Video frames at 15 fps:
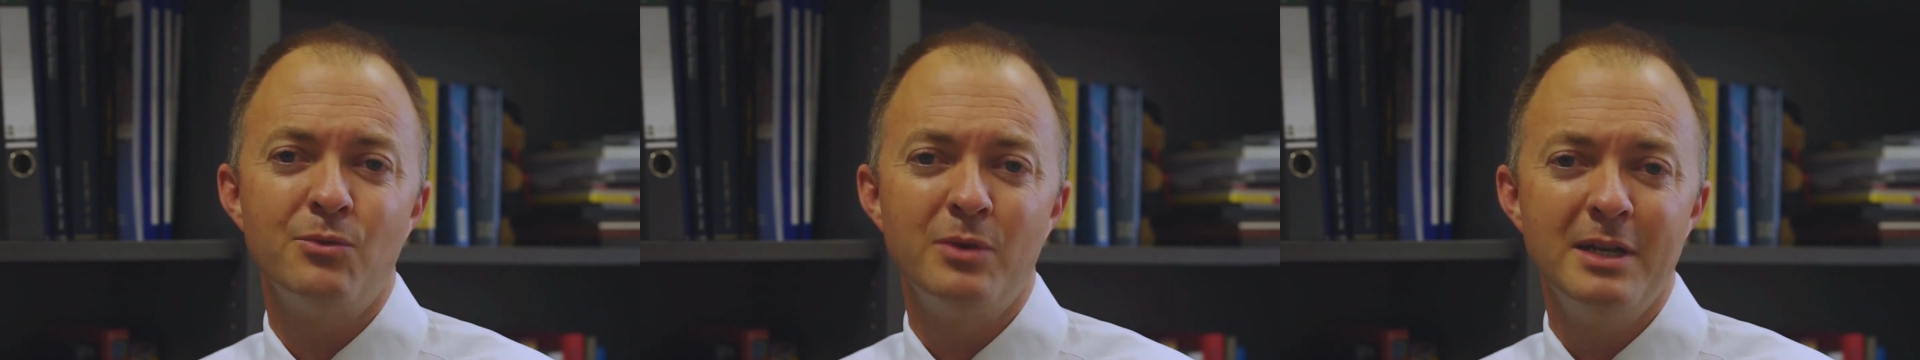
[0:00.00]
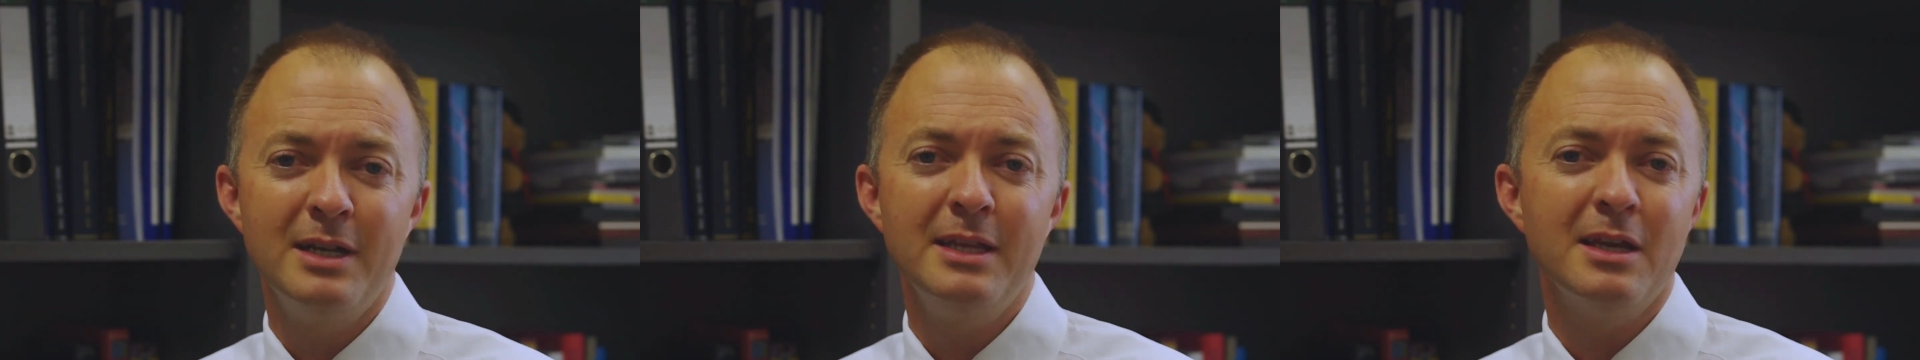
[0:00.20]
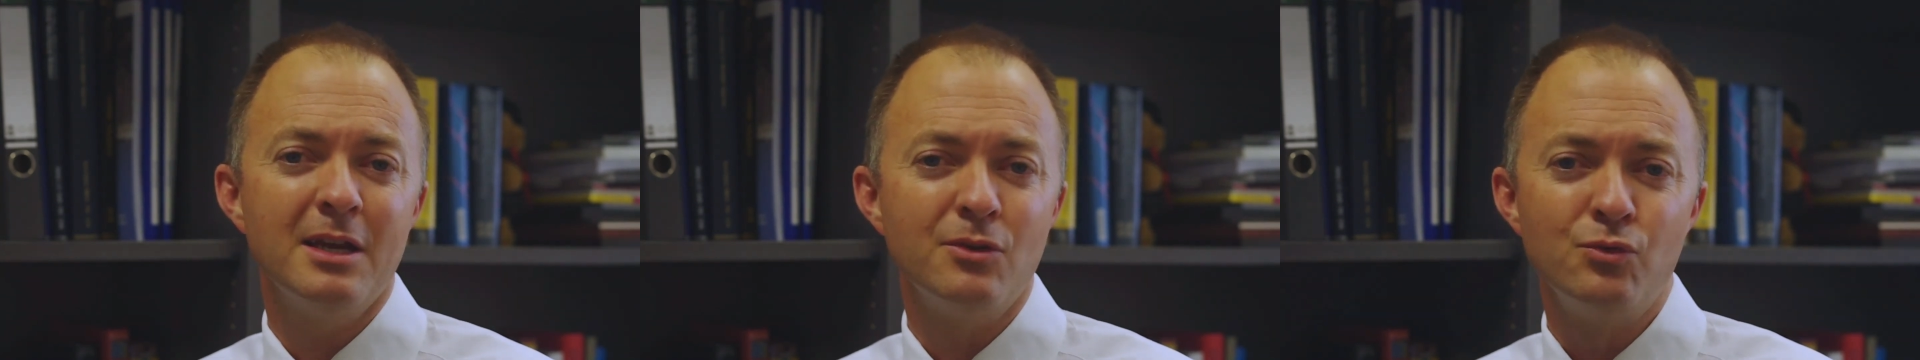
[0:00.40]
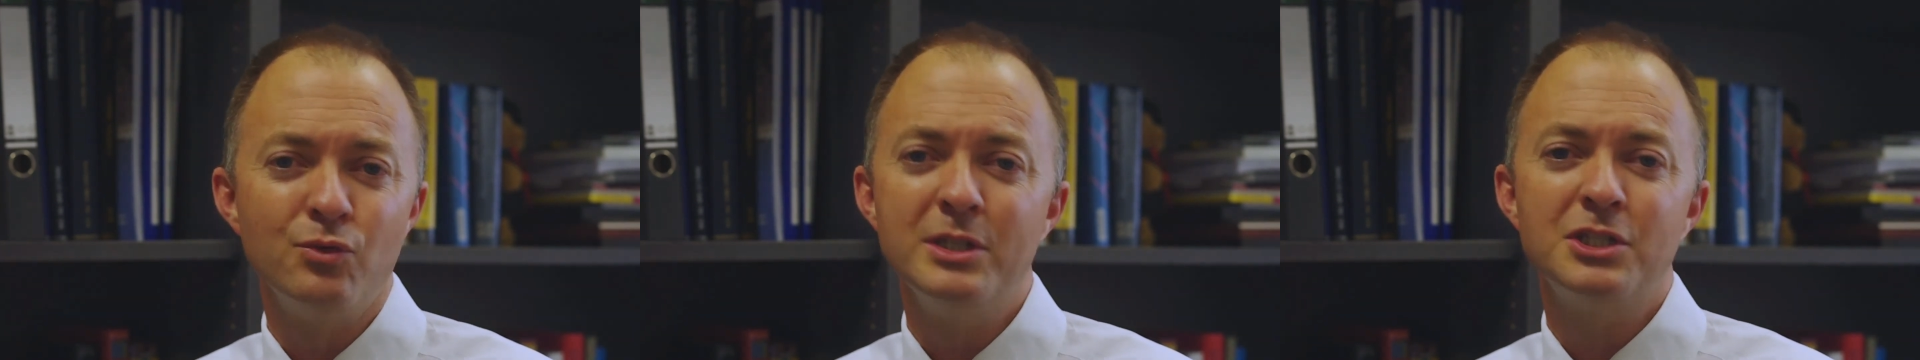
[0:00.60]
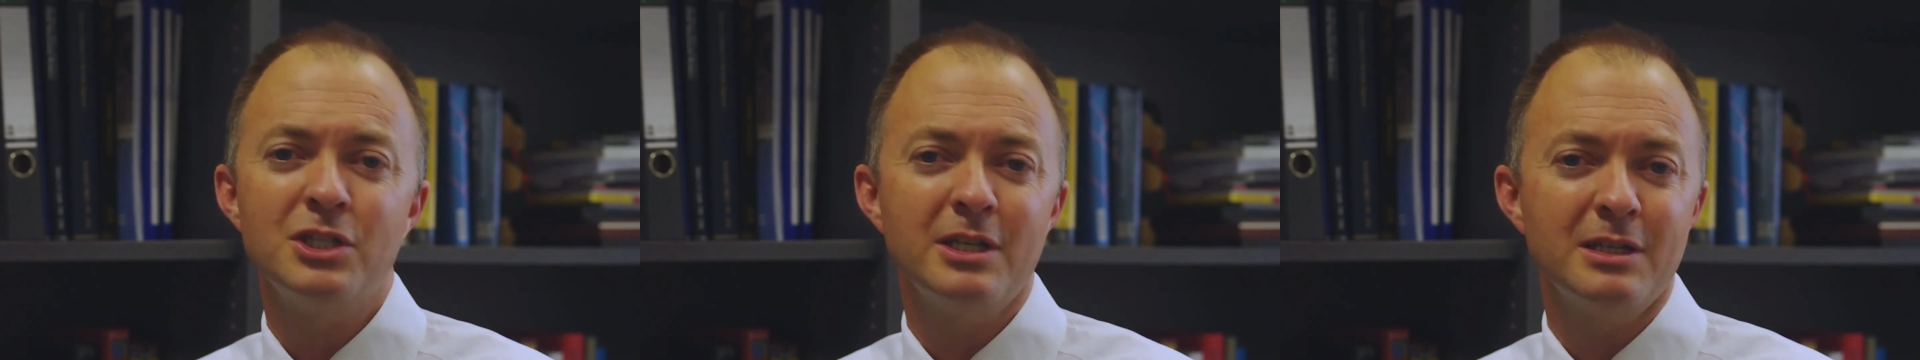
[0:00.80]
really
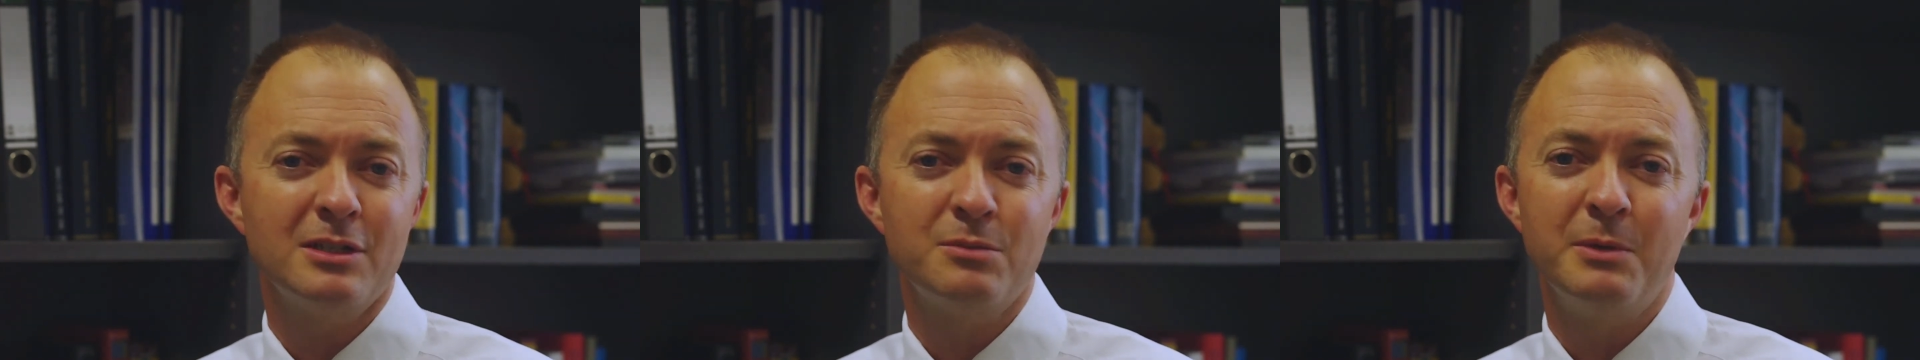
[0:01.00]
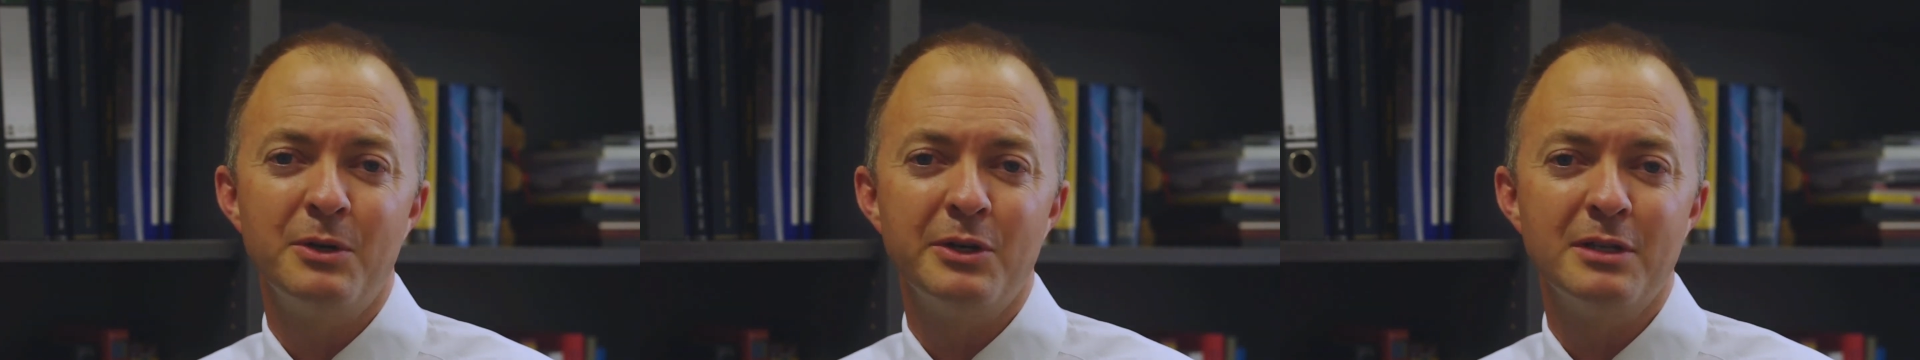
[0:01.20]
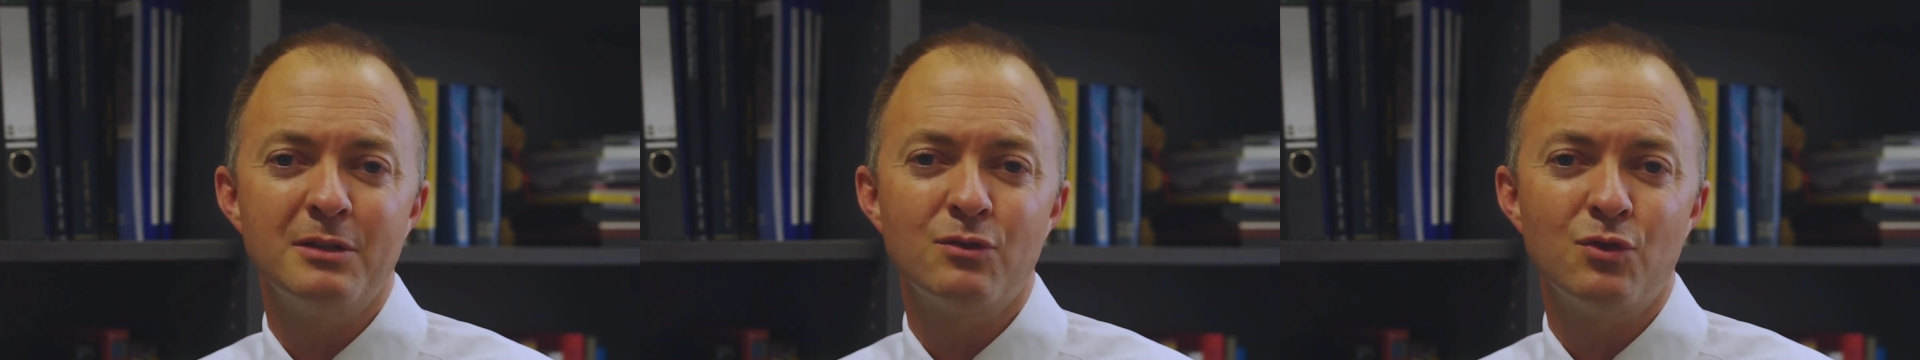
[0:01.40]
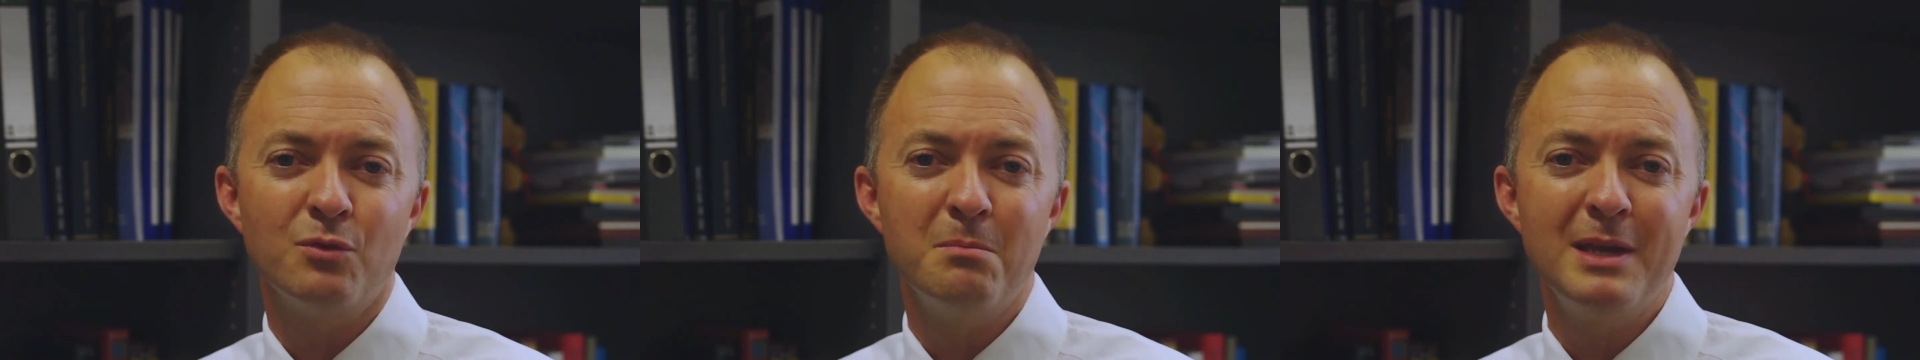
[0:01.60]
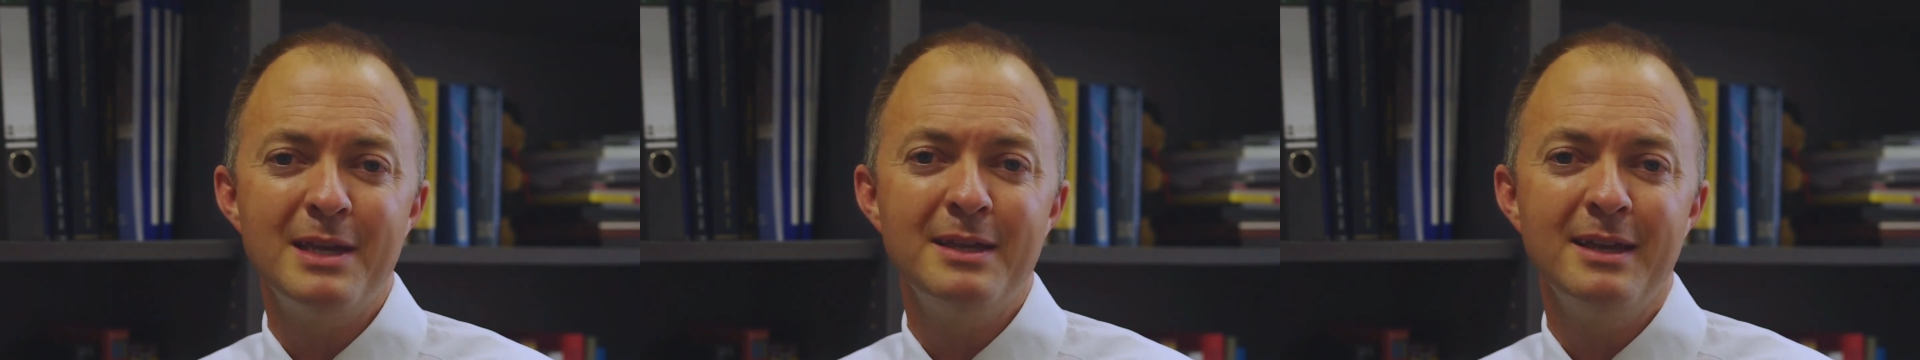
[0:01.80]
enriching experience for
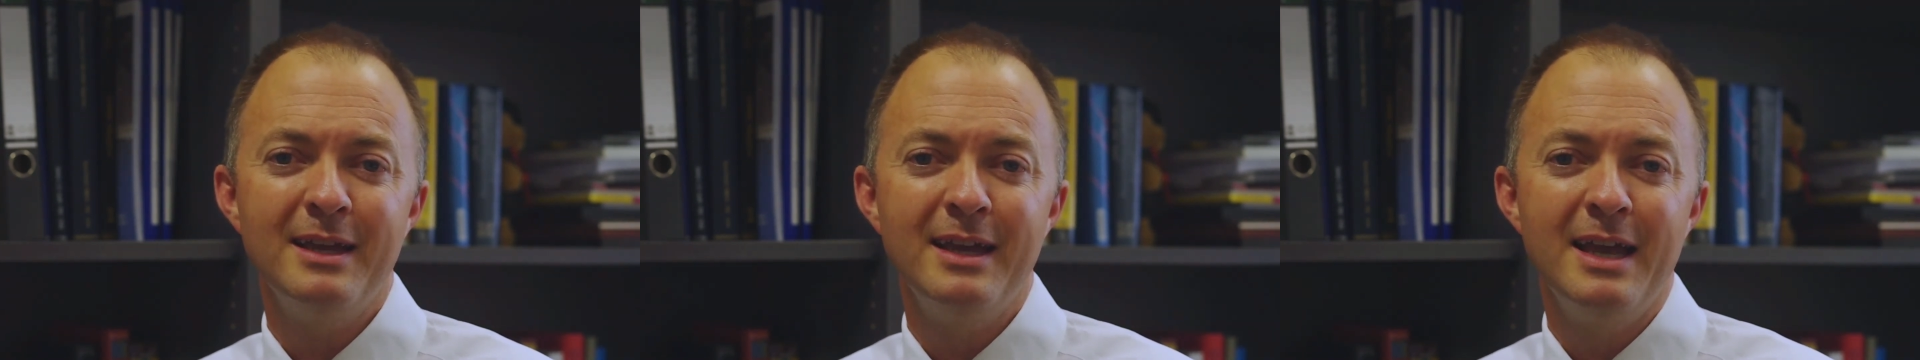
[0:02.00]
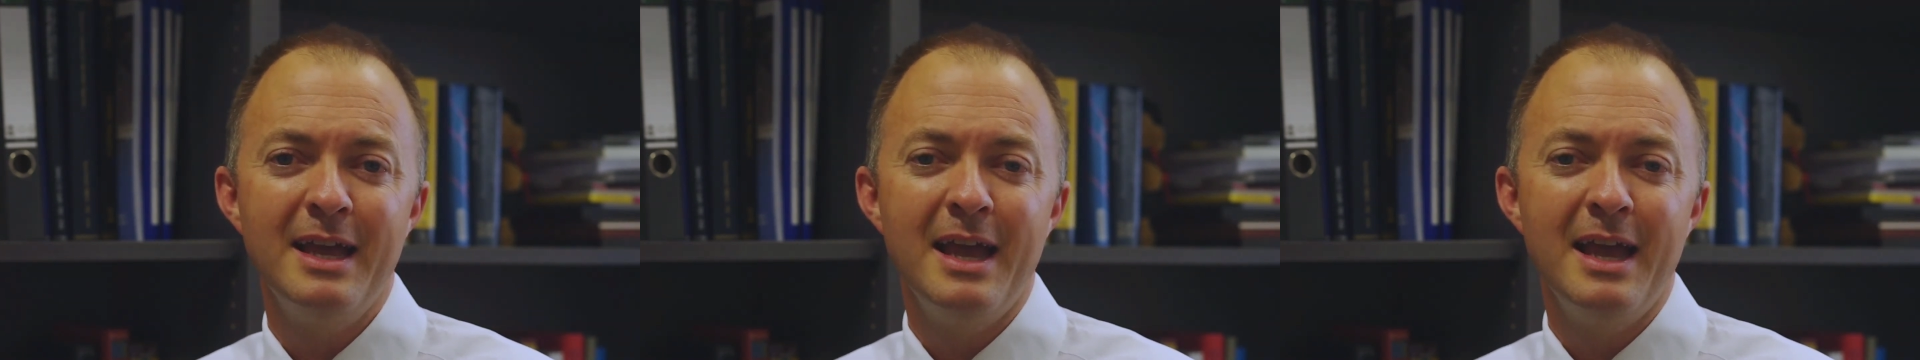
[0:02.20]
me,